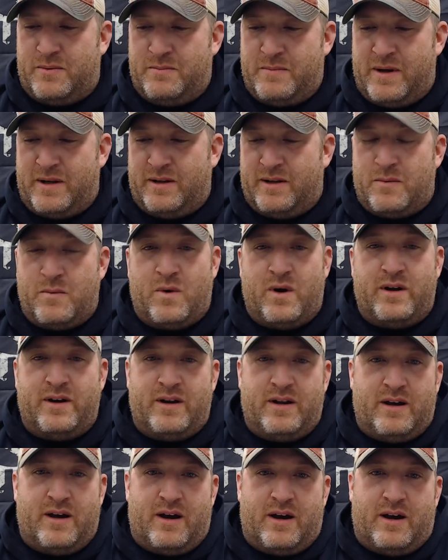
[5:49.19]
mainly
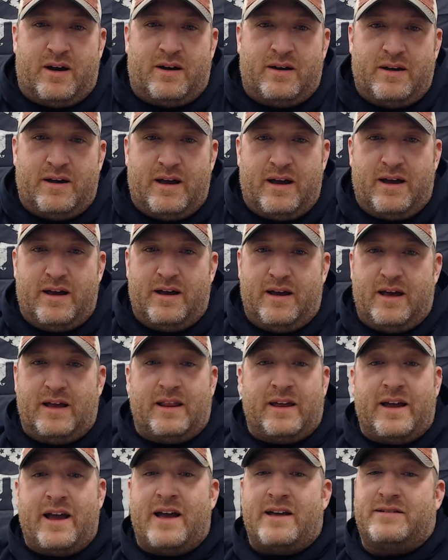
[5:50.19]
one,
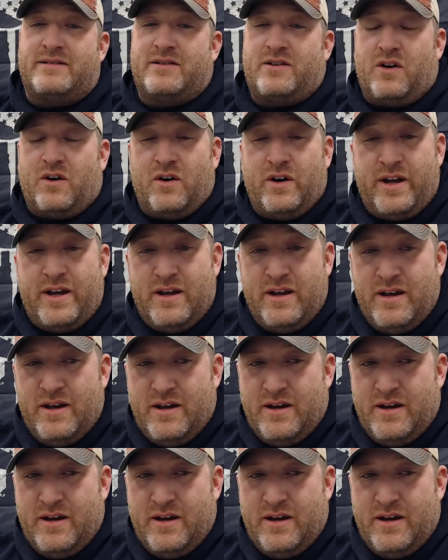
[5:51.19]
LAS Curry.